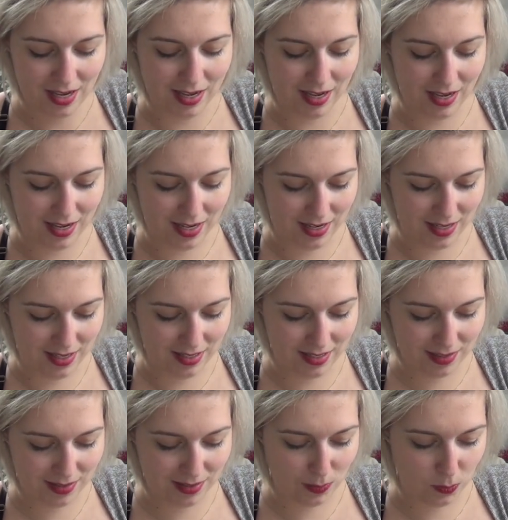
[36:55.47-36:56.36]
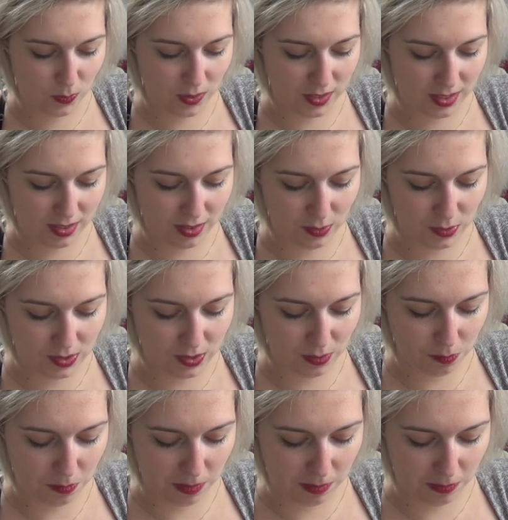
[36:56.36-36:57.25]
and when I do it
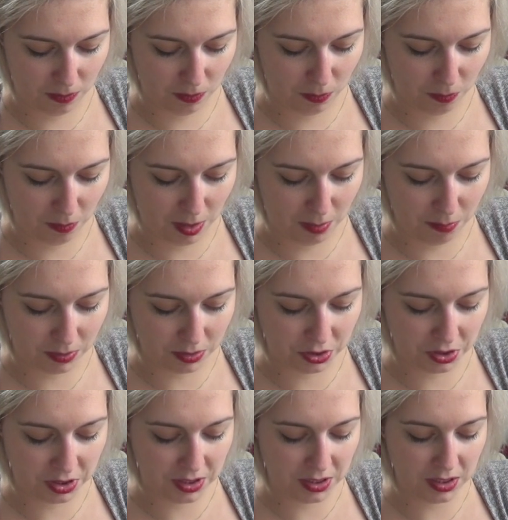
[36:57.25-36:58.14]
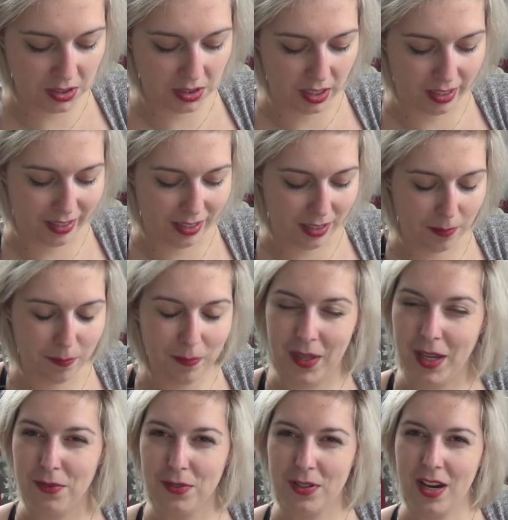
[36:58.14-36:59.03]
on my machine I'm
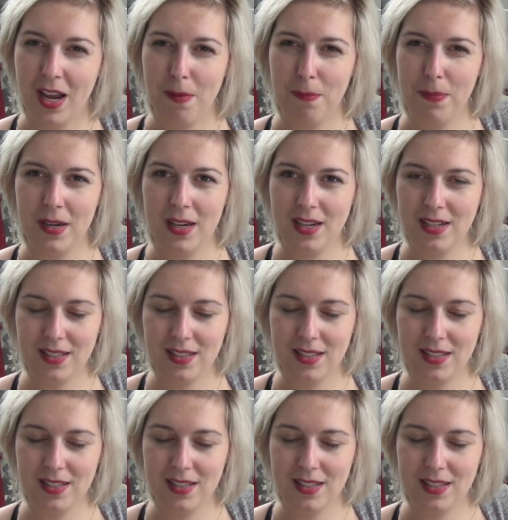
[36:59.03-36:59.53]
never happy,